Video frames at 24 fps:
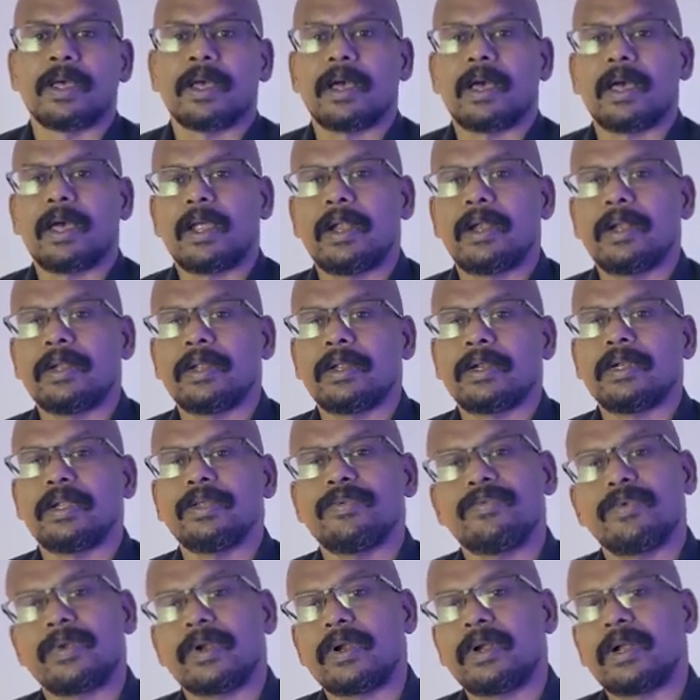And
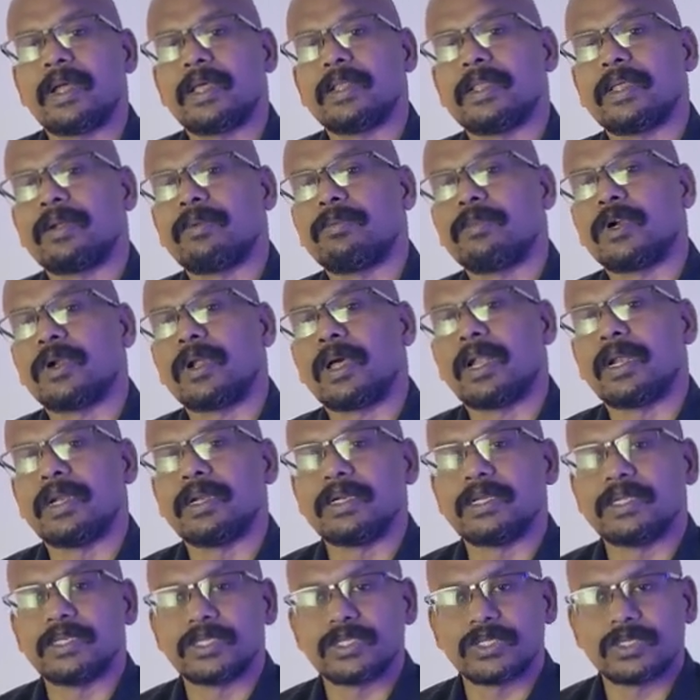different other
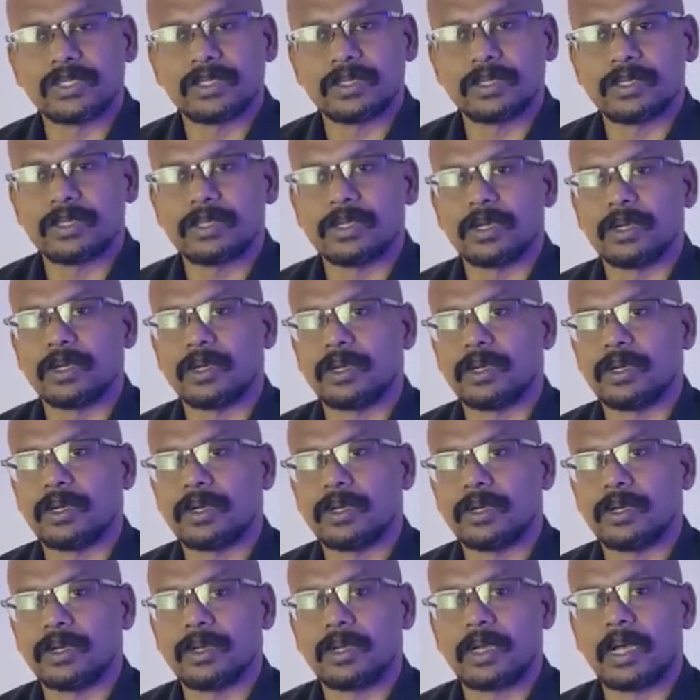modalities
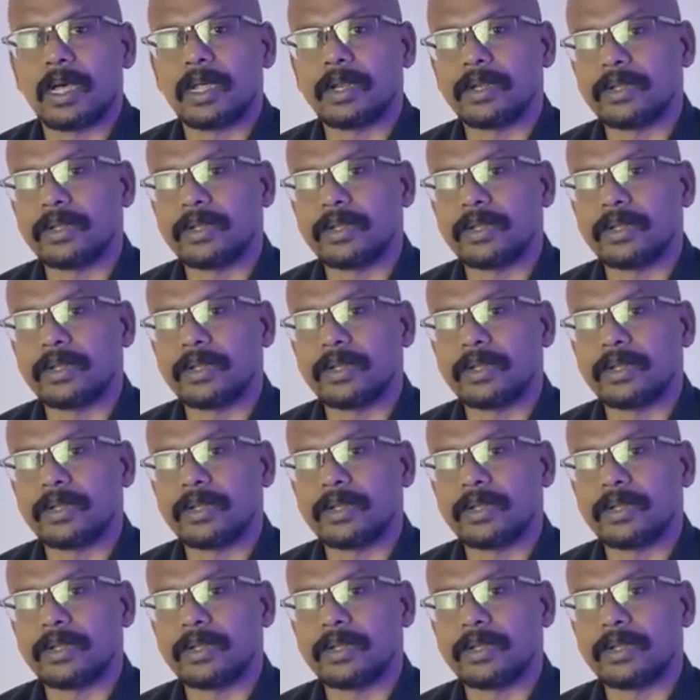are